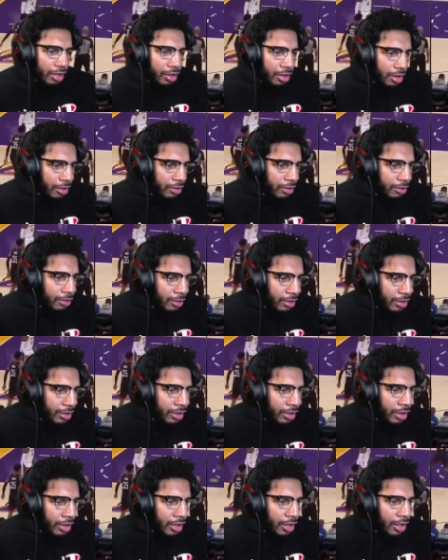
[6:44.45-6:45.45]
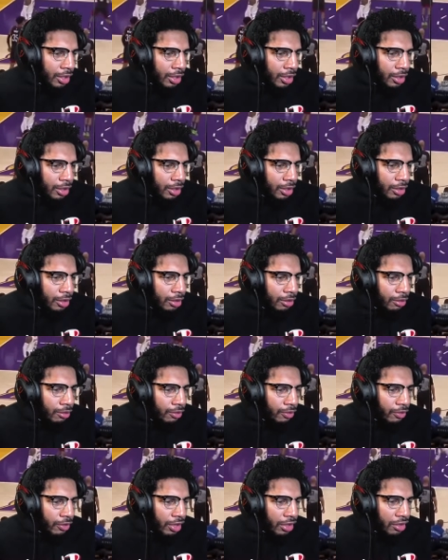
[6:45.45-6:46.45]
You know, we're
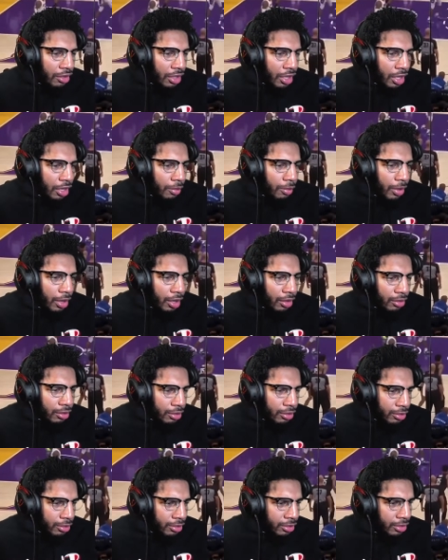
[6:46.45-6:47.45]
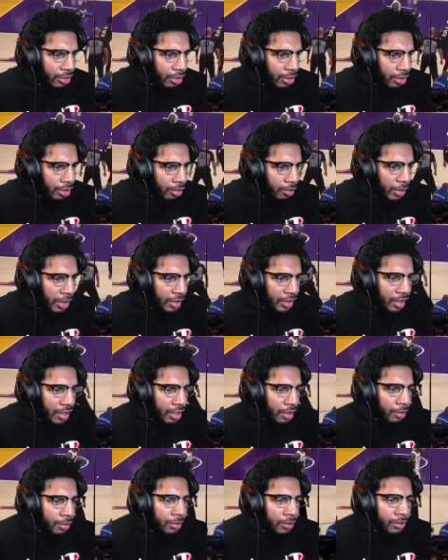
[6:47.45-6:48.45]
very down bad. Ooh, mix
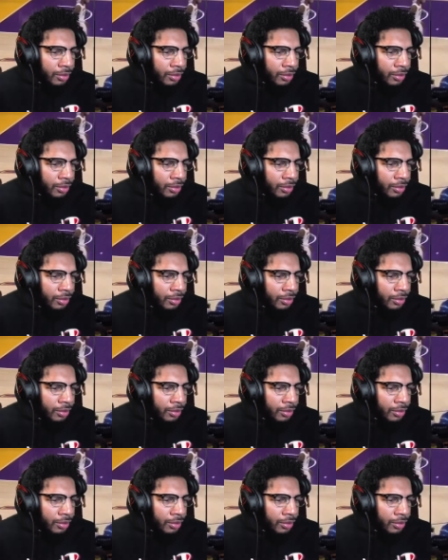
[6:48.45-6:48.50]
him.